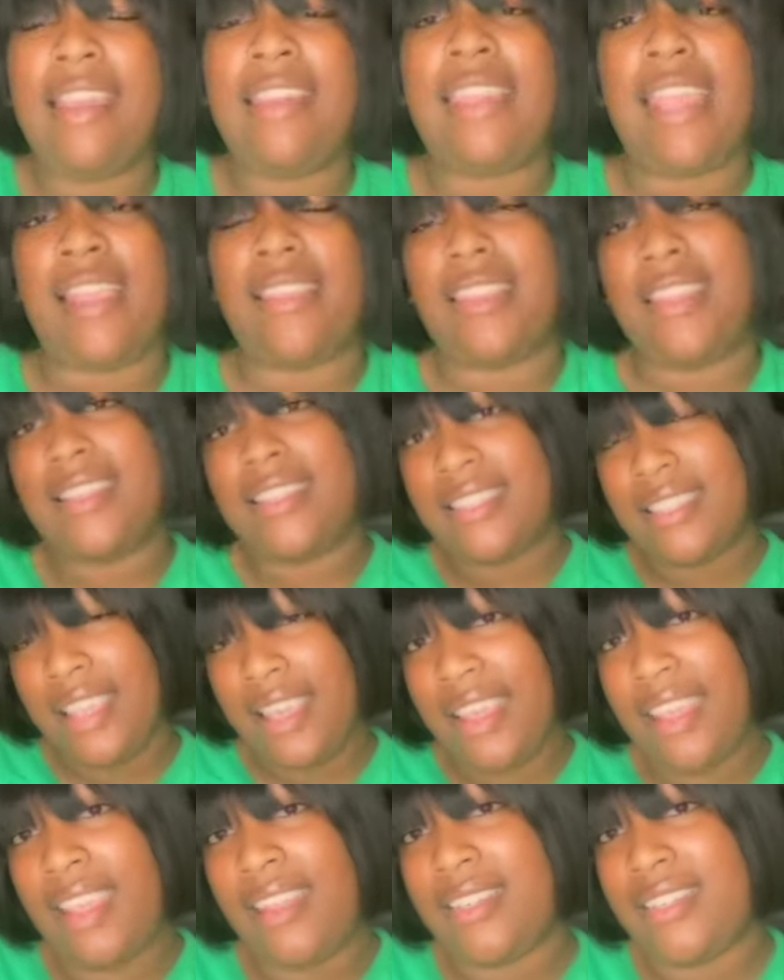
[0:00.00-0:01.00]
Now, this
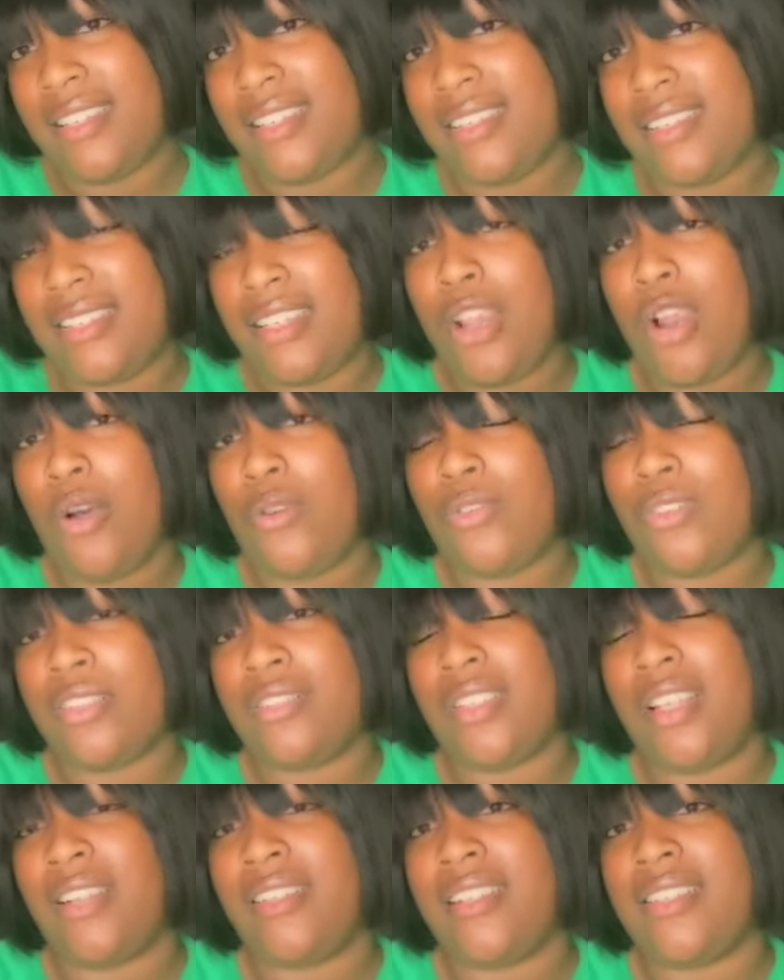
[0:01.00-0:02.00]
HSG
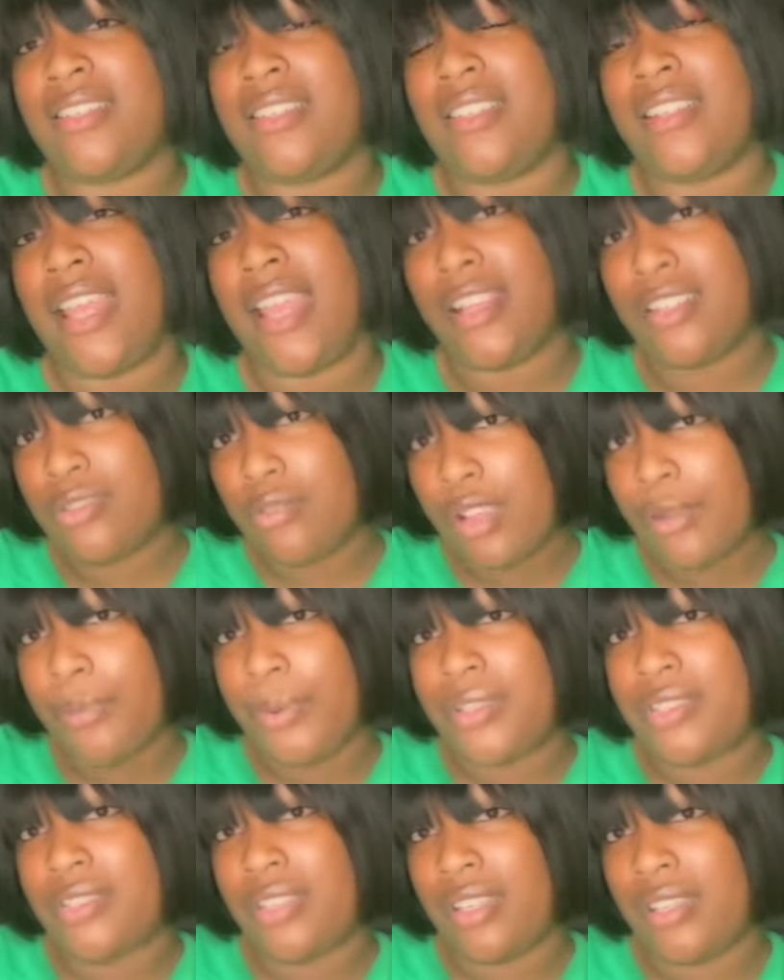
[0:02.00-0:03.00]
Ultrasound is an X-ray
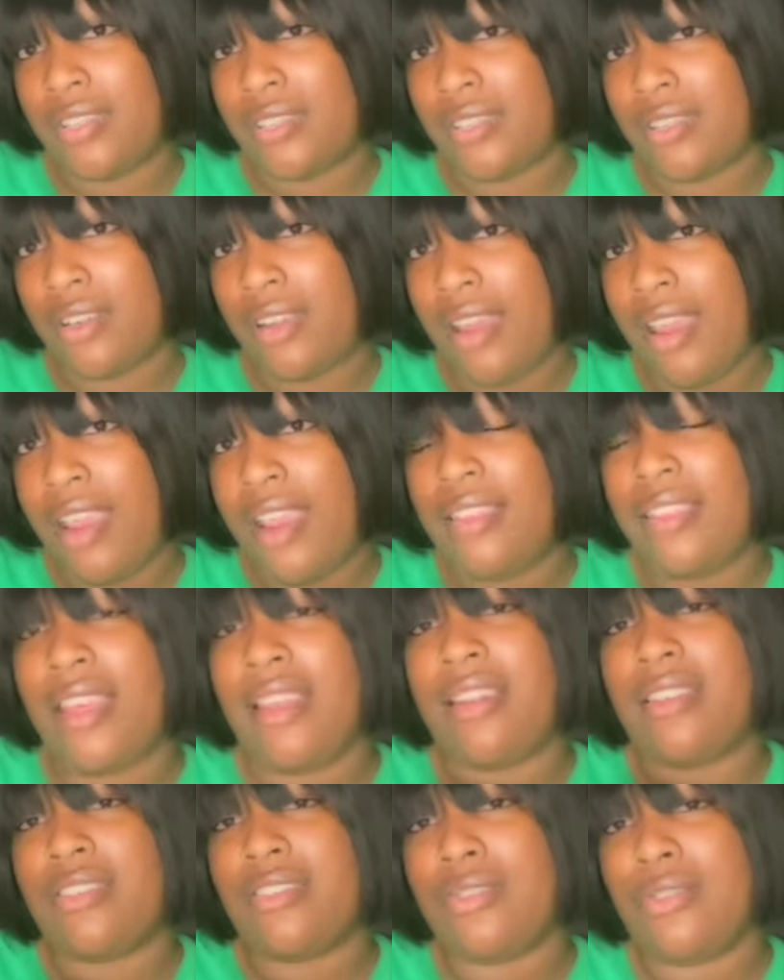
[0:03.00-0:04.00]
procedure
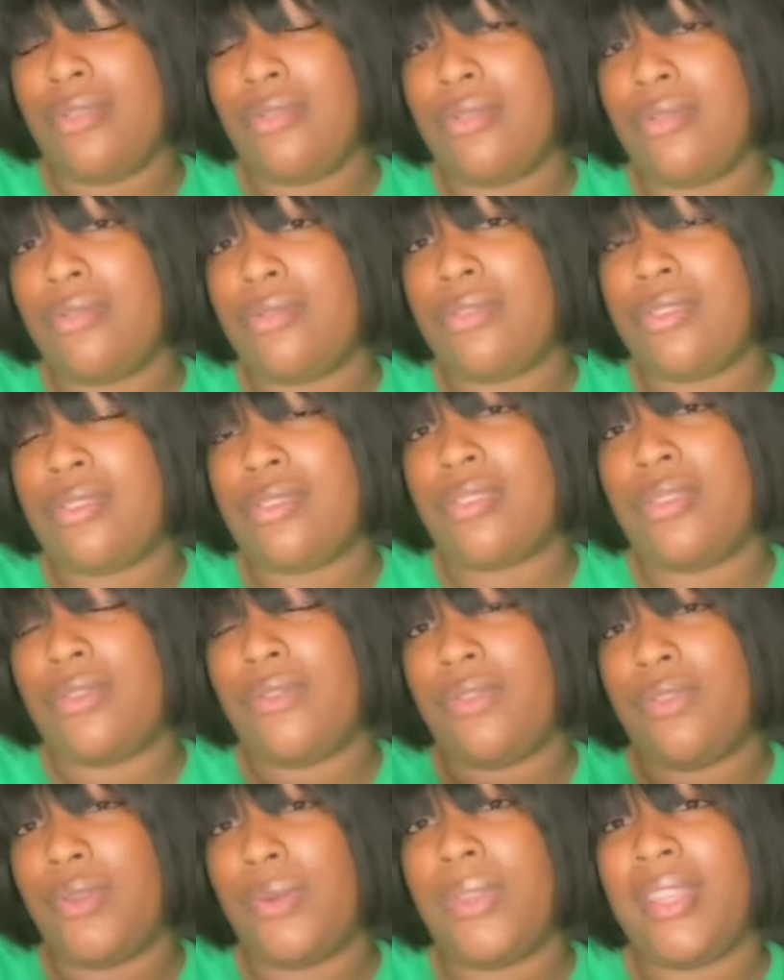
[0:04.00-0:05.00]
that is used to
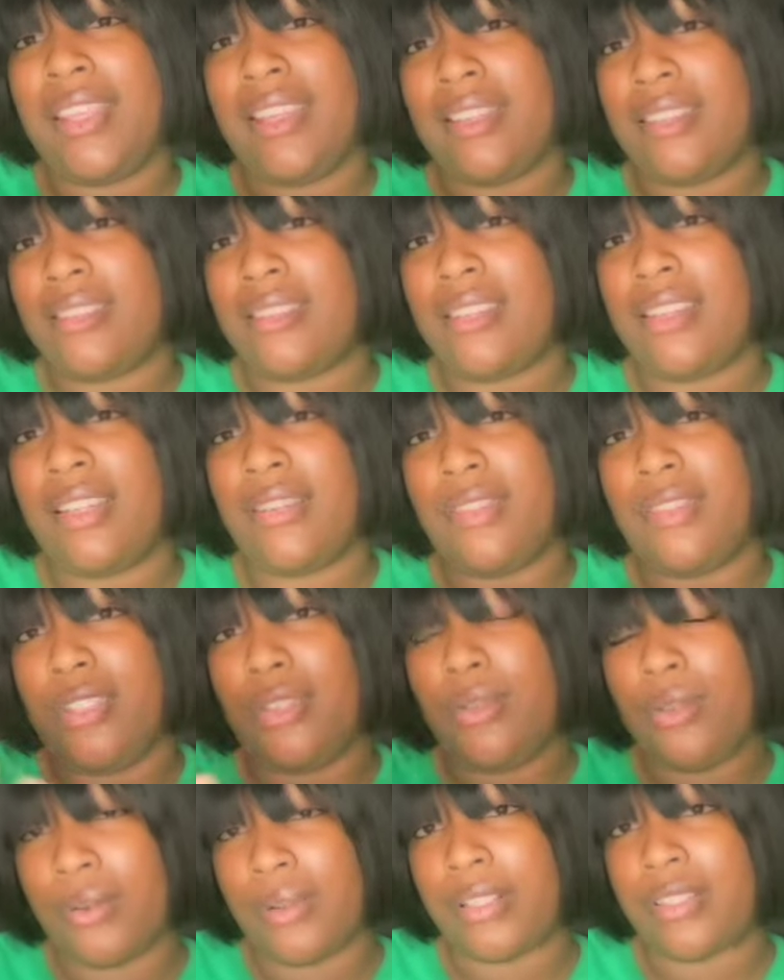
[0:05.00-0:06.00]
view the inside of the
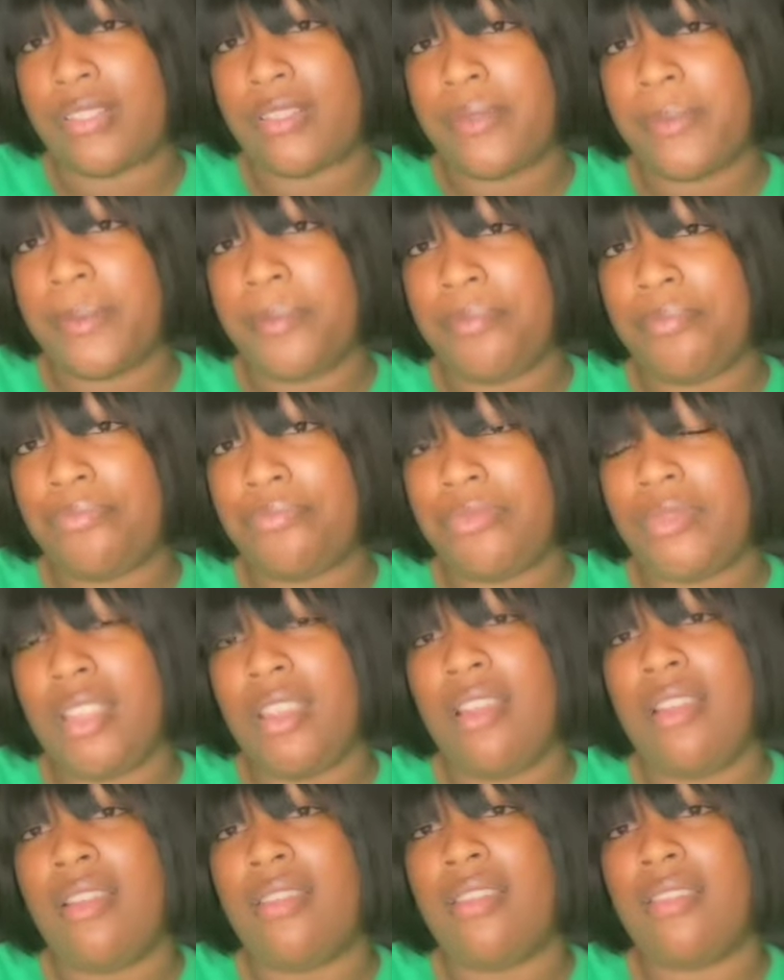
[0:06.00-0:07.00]
uterus.
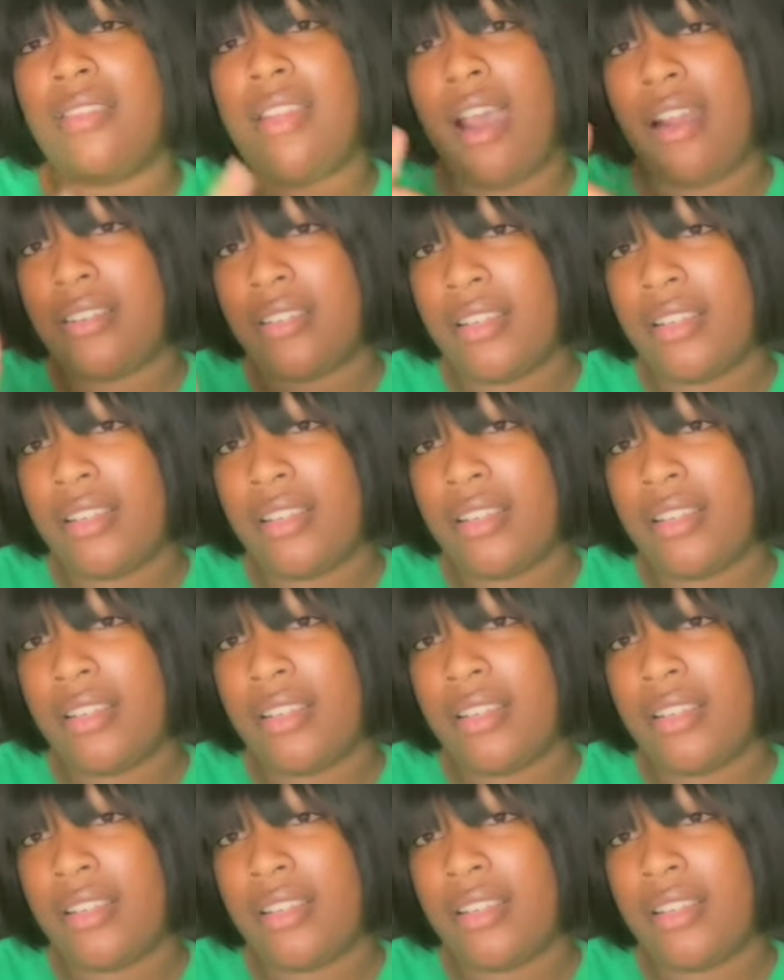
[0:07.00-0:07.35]
The doctor